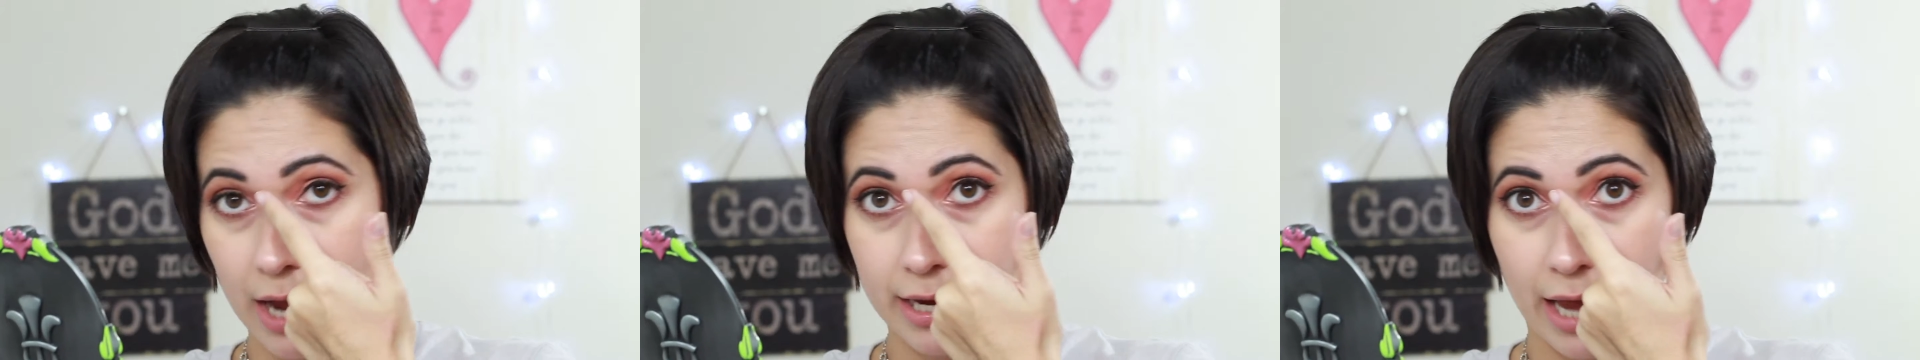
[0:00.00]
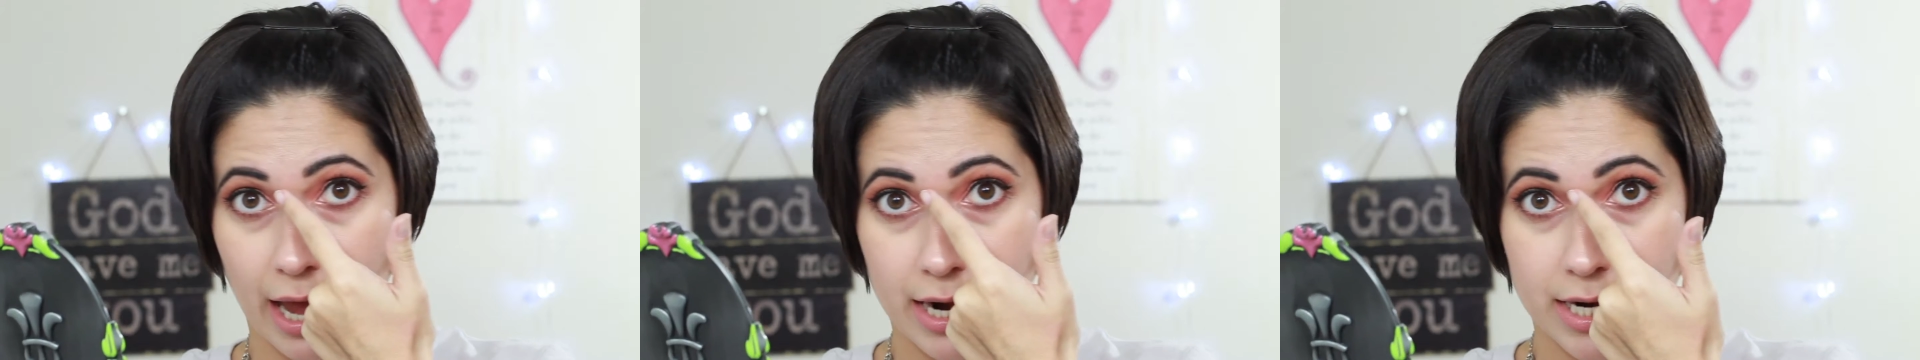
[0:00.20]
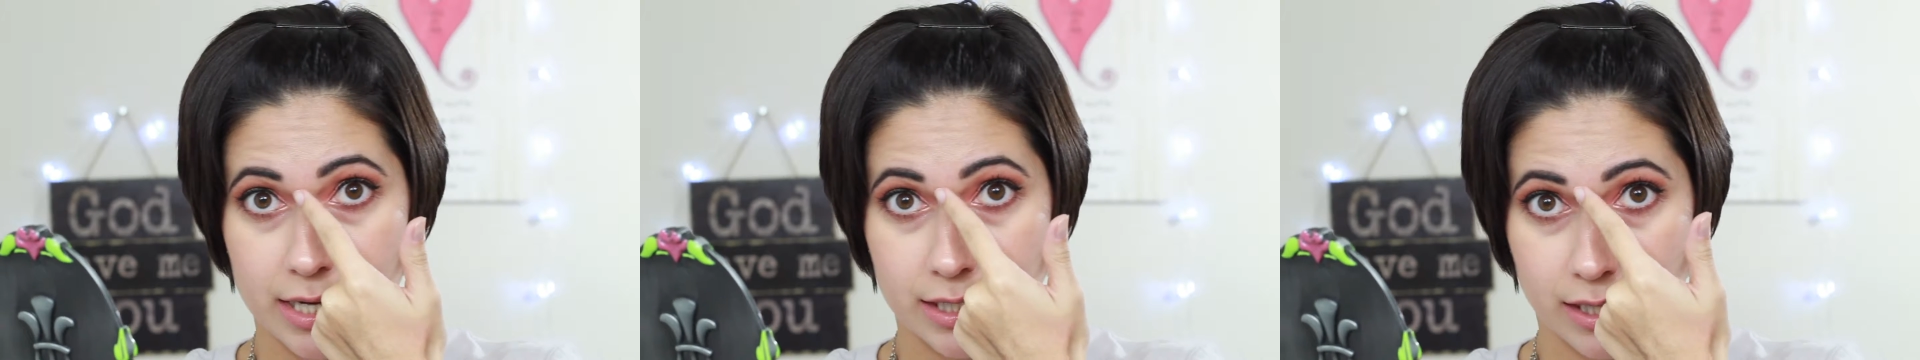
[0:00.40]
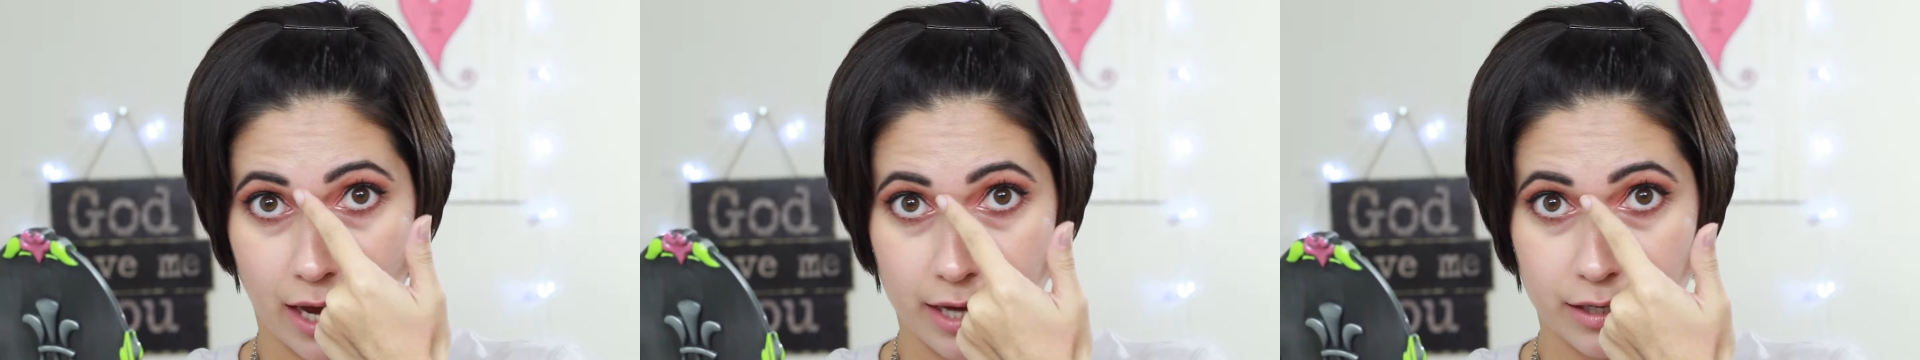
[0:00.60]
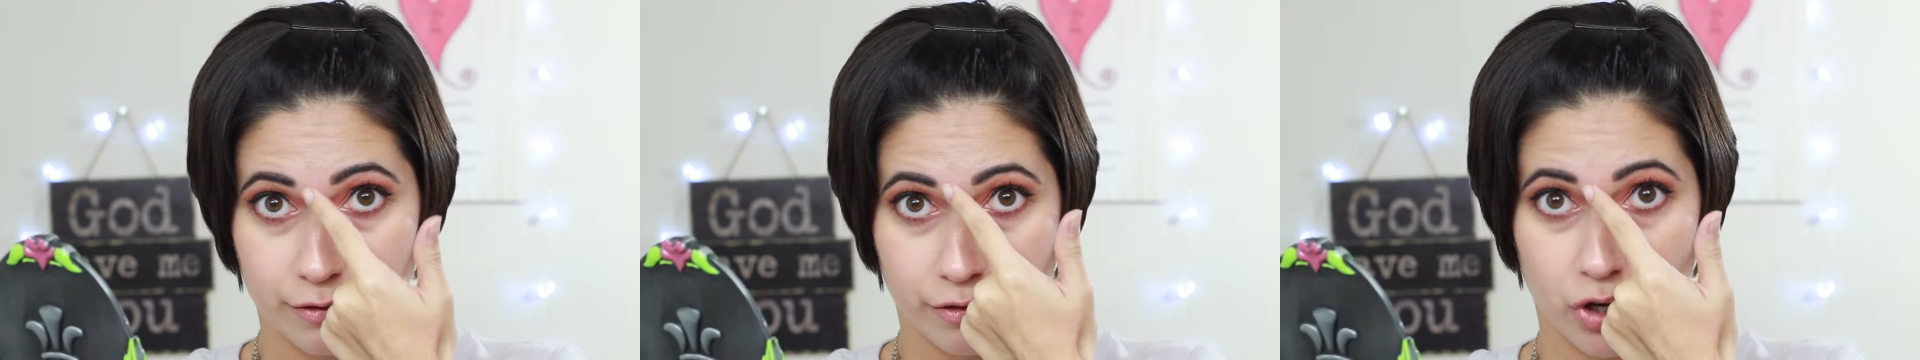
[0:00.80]
Again,
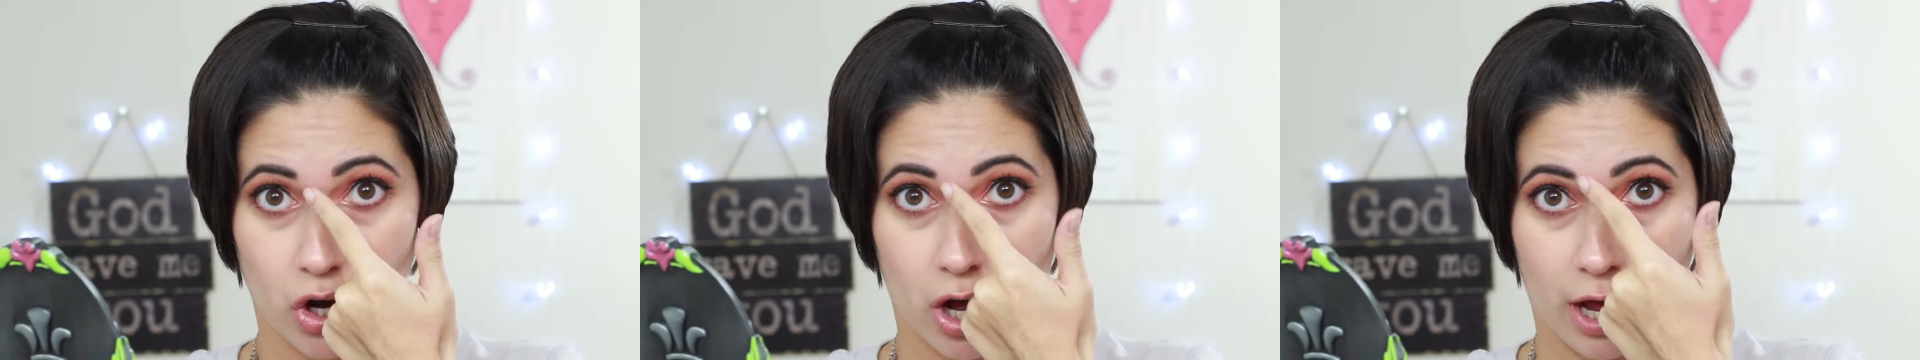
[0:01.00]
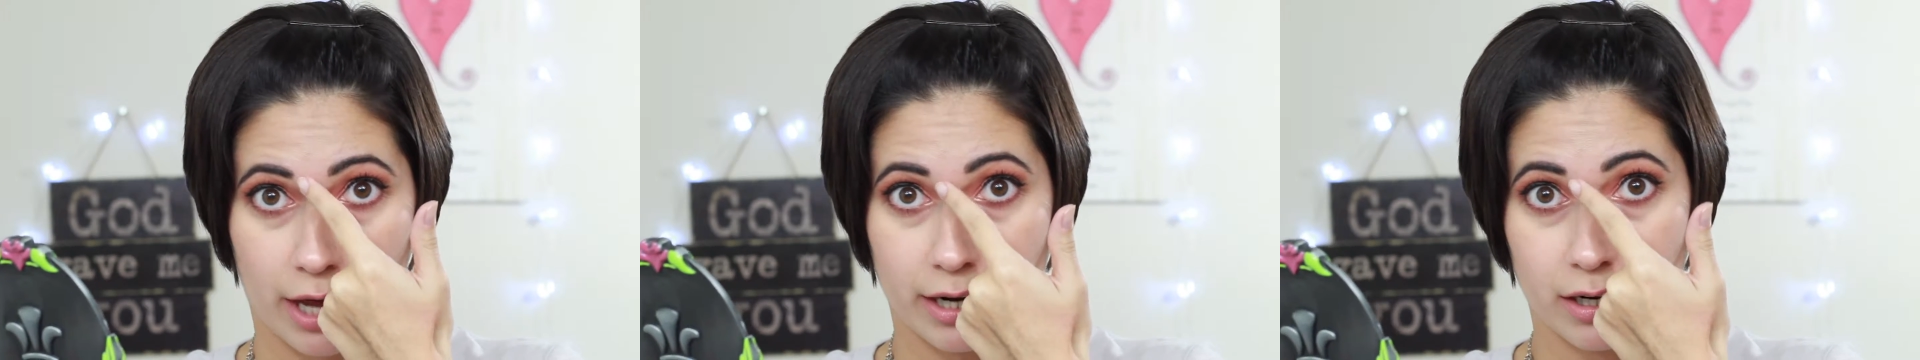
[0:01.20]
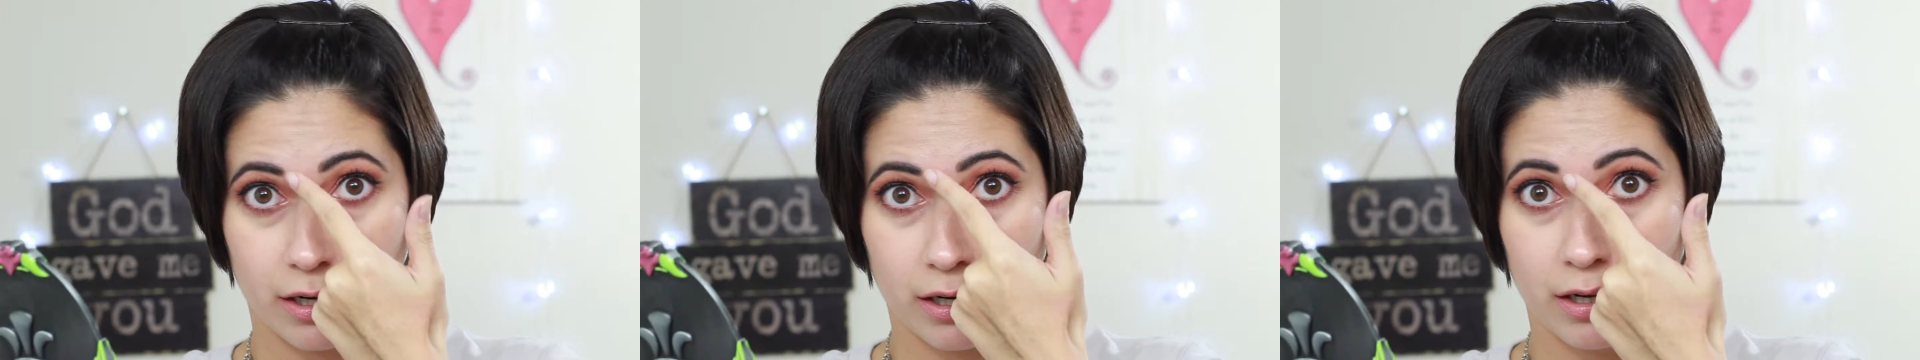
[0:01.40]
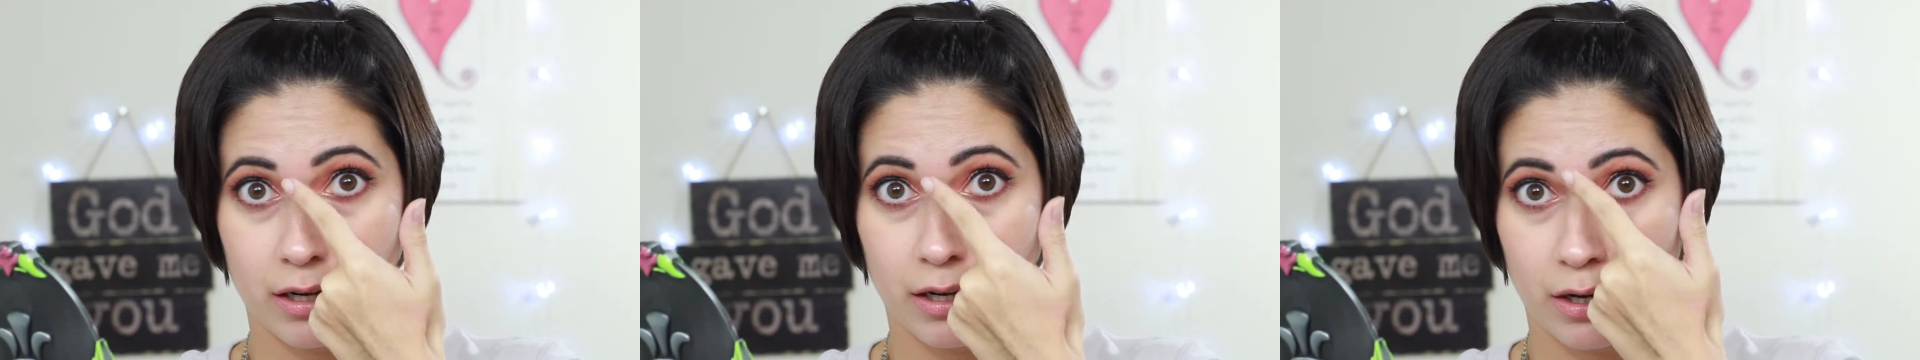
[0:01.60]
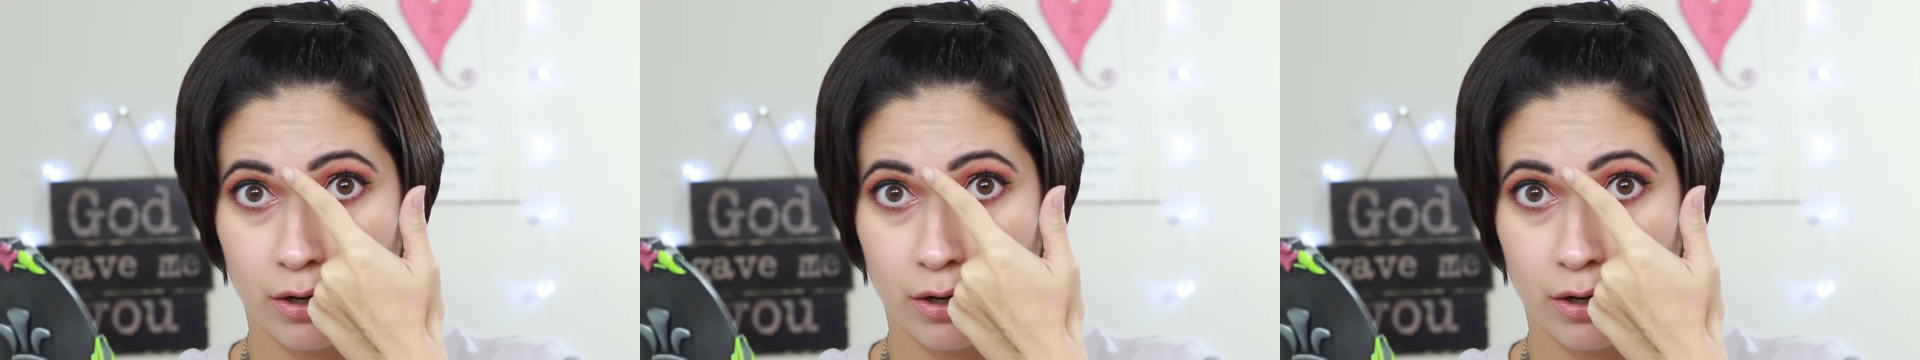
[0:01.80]
it's kind of gone